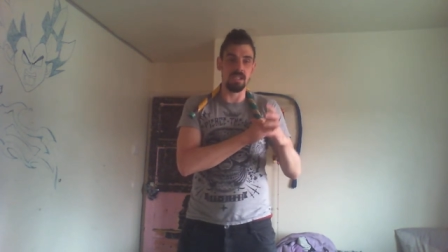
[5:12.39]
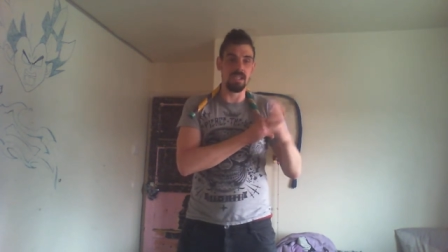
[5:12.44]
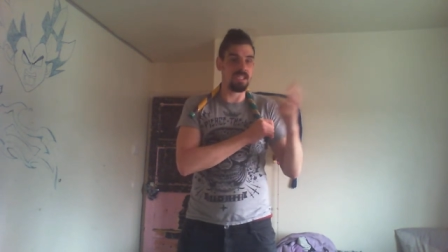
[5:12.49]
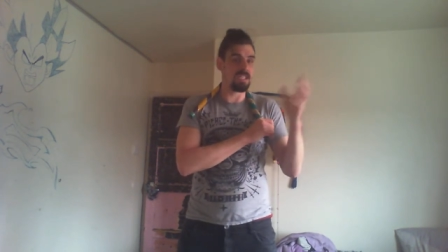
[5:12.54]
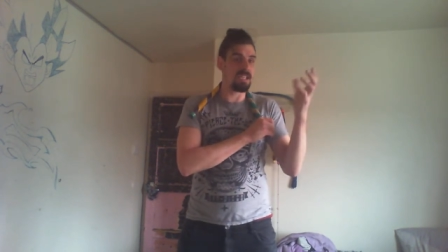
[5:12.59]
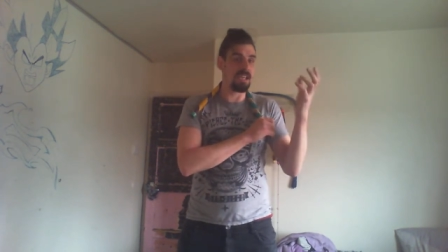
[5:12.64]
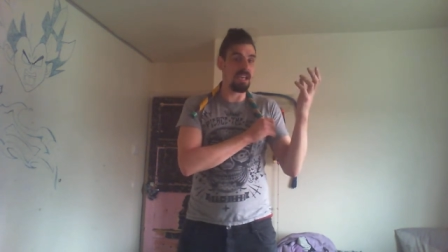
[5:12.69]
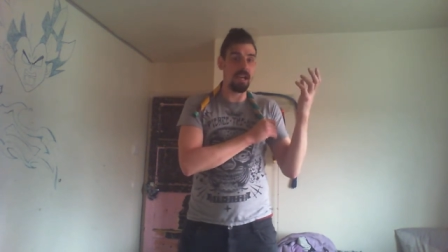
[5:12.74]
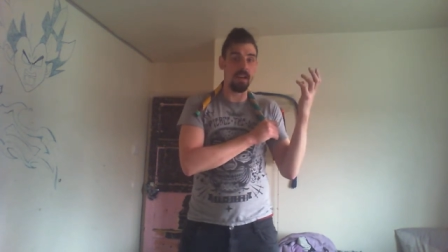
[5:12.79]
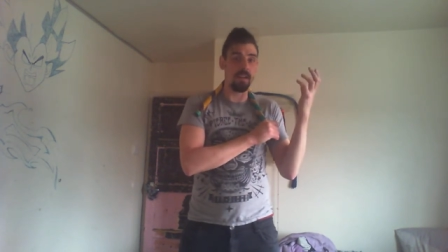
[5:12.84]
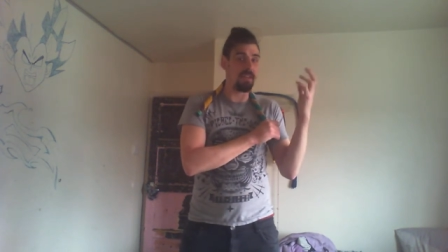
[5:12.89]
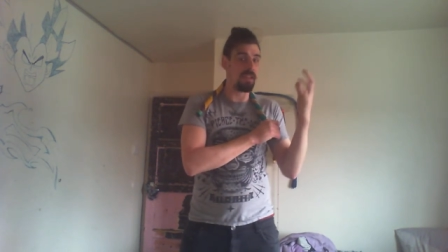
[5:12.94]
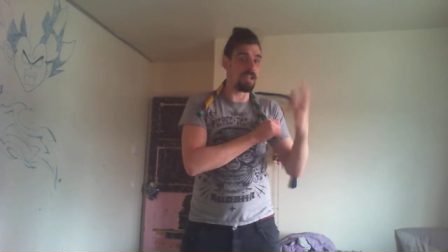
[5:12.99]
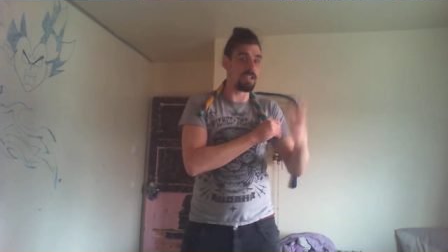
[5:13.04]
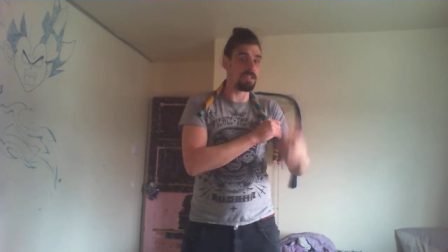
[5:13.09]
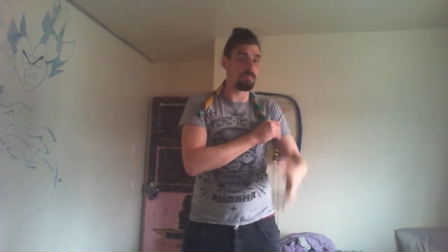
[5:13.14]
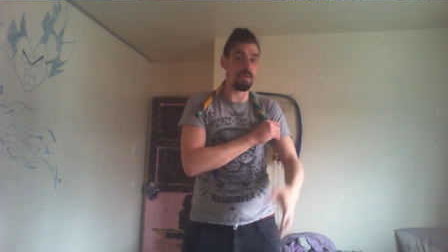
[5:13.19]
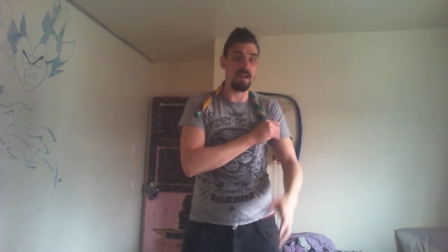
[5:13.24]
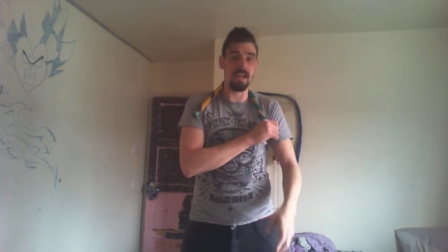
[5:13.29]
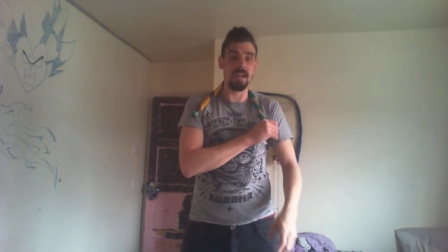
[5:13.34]
You see, that uh,
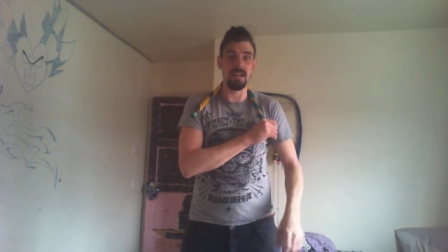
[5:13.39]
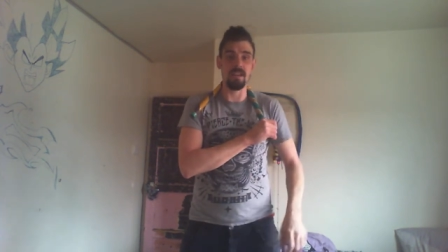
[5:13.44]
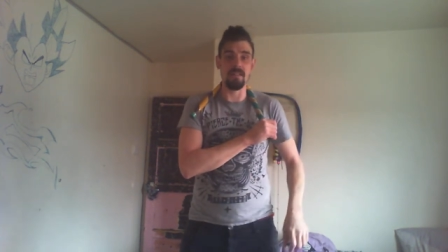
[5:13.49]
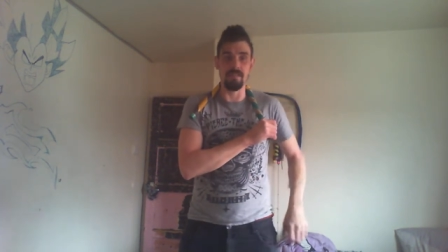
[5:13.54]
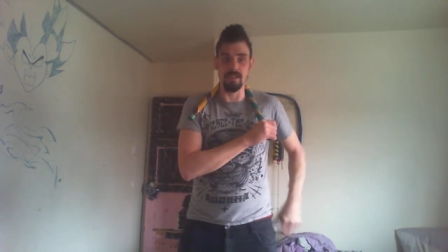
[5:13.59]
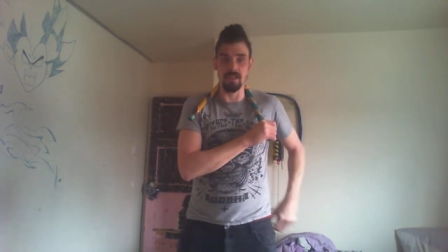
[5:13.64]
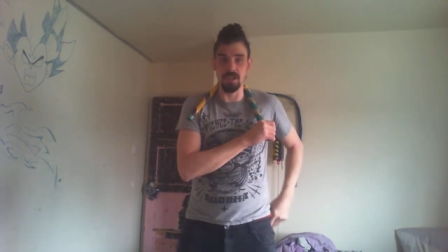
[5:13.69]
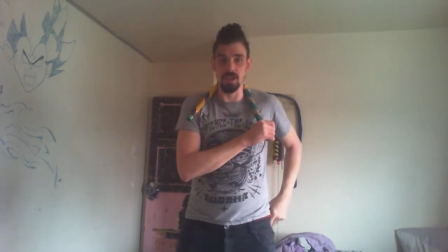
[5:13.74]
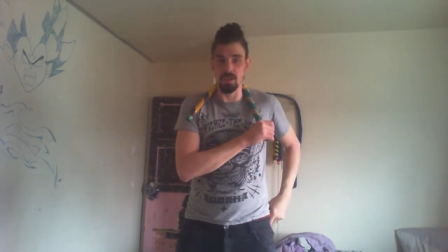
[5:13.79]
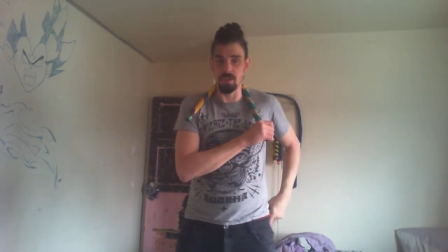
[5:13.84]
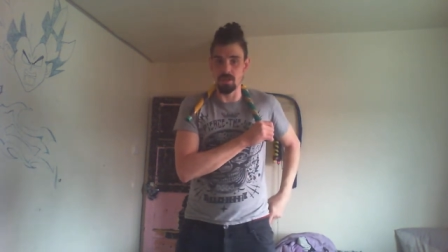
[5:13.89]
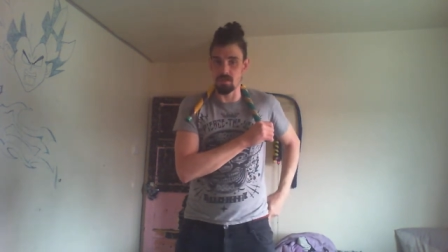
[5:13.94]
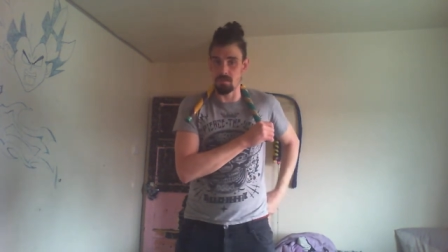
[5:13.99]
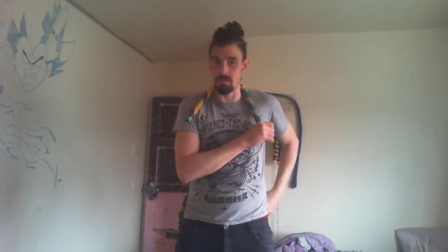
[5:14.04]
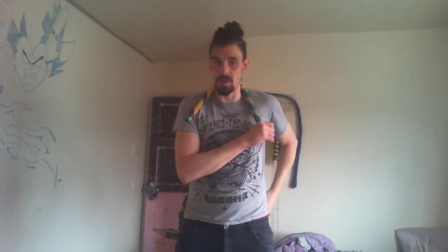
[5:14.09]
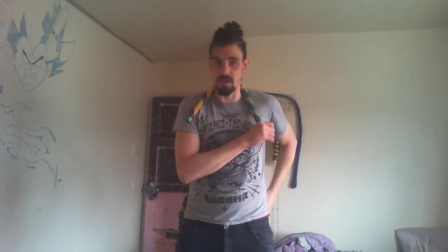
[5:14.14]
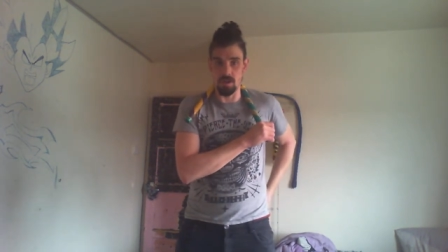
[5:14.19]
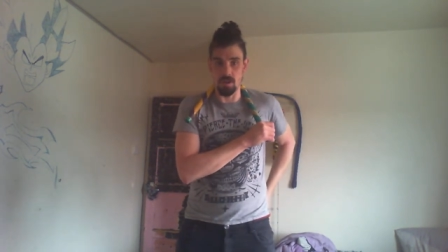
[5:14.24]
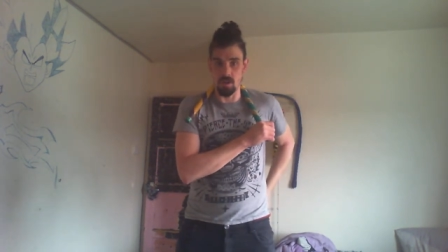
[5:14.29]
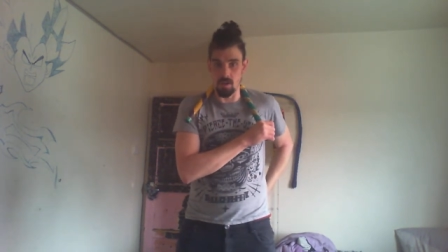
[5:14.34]
there's plenty of videos on
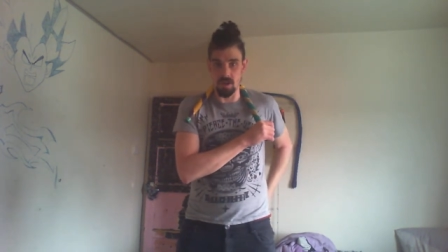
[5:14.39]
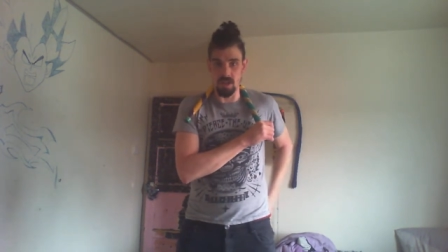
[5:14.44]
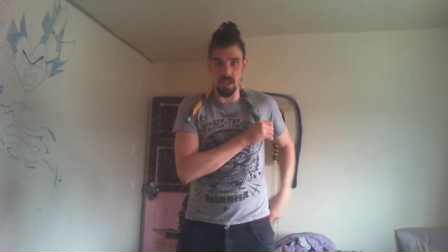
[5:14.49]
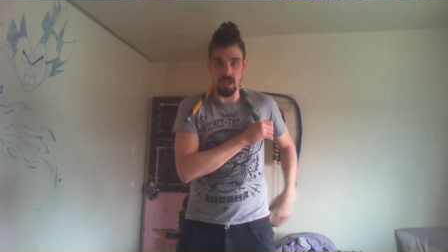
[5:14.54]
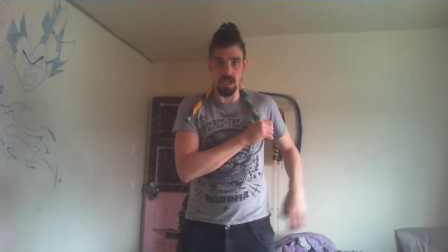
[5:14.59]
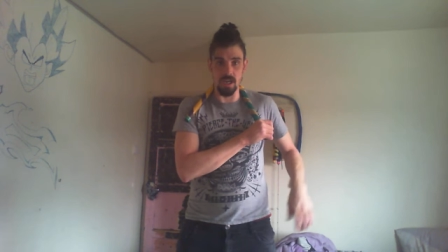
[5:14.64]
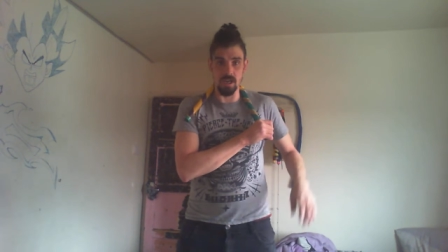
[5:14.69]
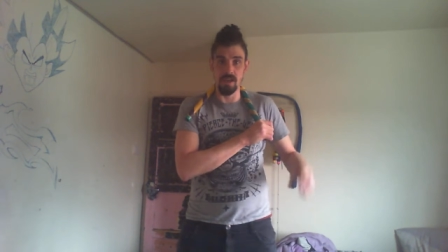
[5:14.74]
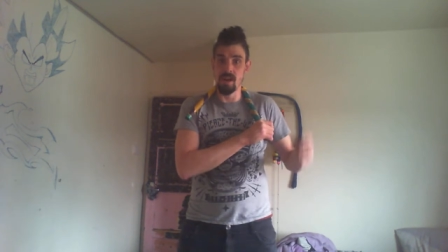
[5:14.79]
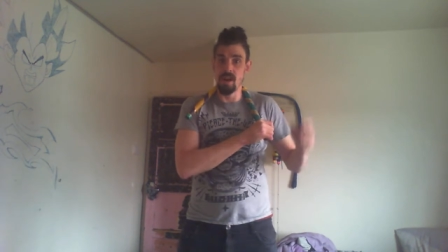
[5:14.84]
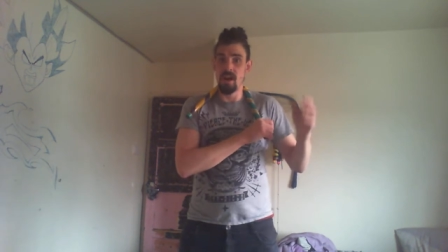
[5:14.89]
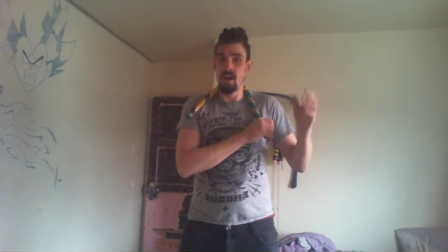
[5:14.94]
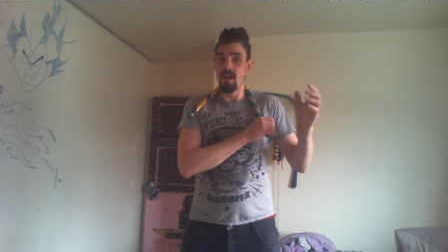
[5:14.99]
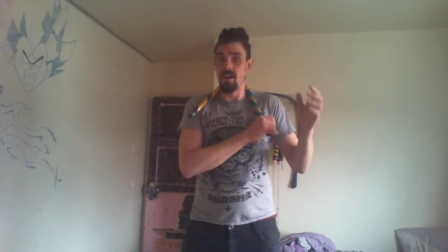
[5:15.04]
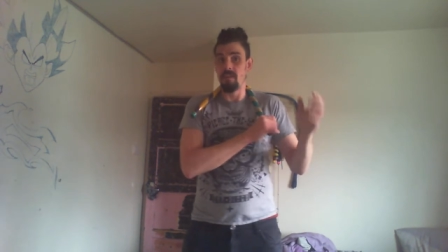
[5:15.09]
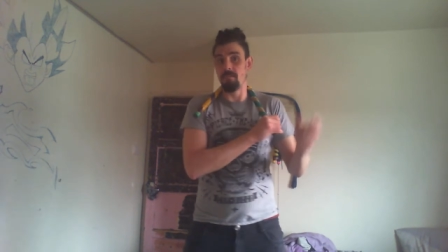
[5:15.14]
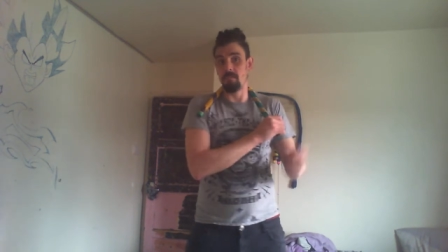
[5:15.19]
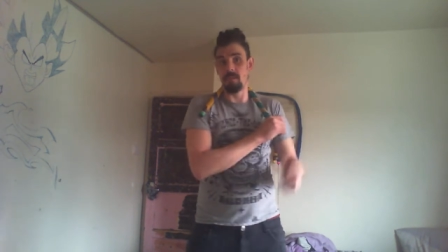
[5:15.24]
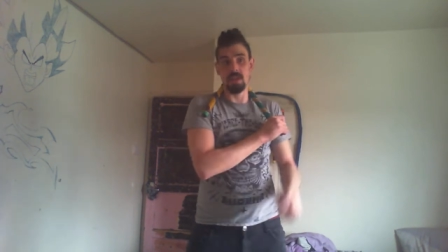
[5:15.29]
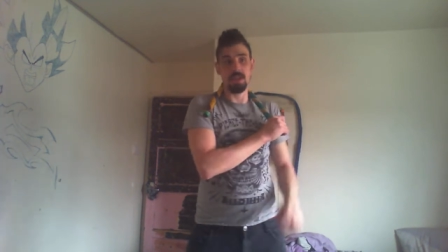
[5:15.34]
on here
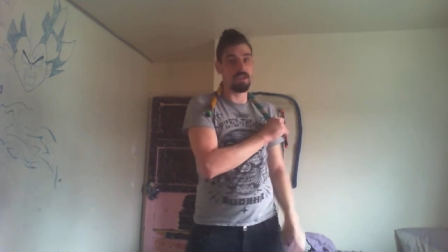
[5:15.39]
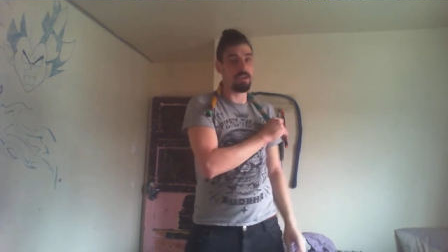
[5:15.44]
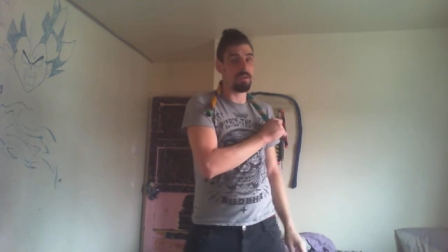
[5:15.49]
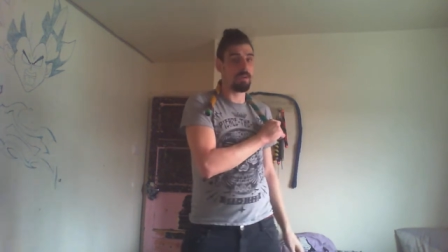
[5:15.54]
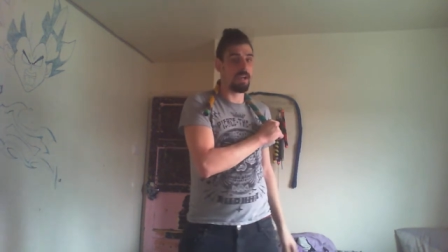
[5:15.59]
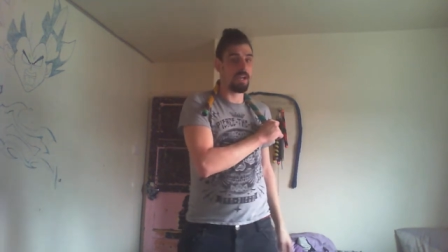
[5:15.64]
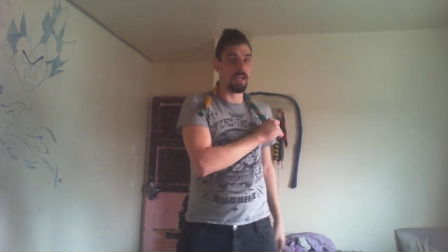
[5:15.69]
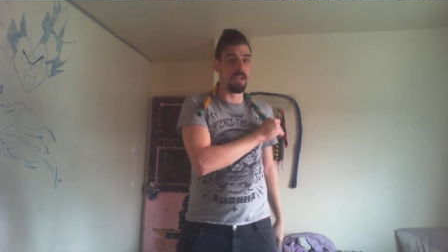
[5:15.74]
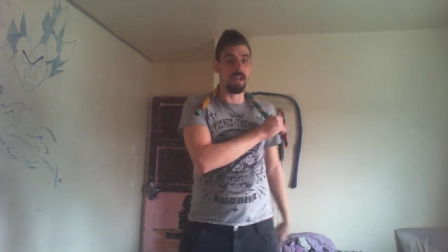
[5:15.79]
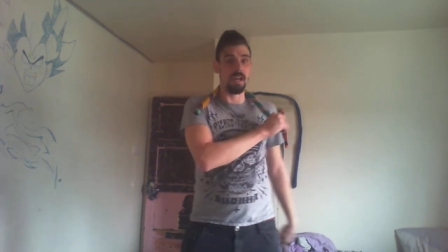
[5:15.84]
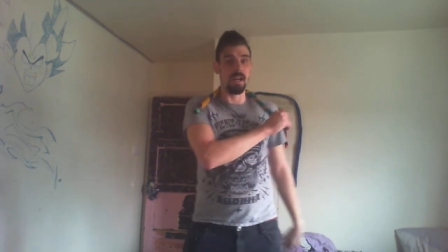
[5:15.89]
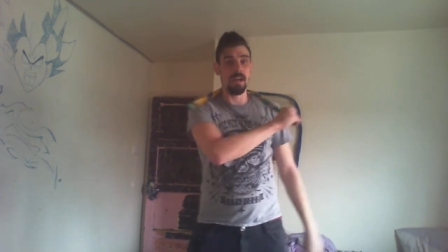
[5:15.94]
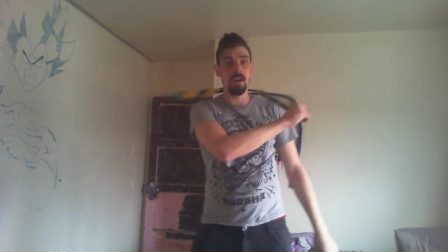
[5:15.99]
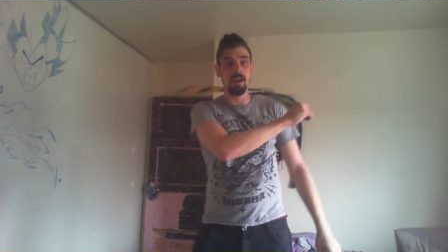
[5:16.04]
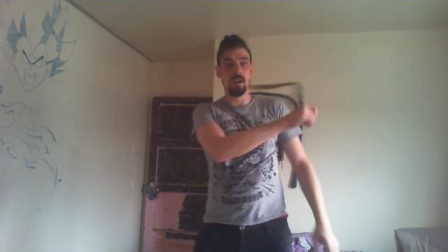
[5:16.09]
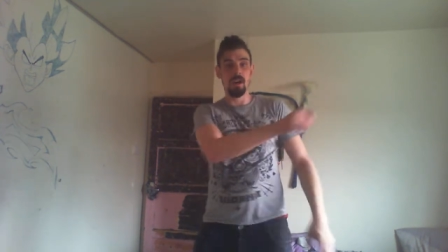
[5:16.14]
of me doing that.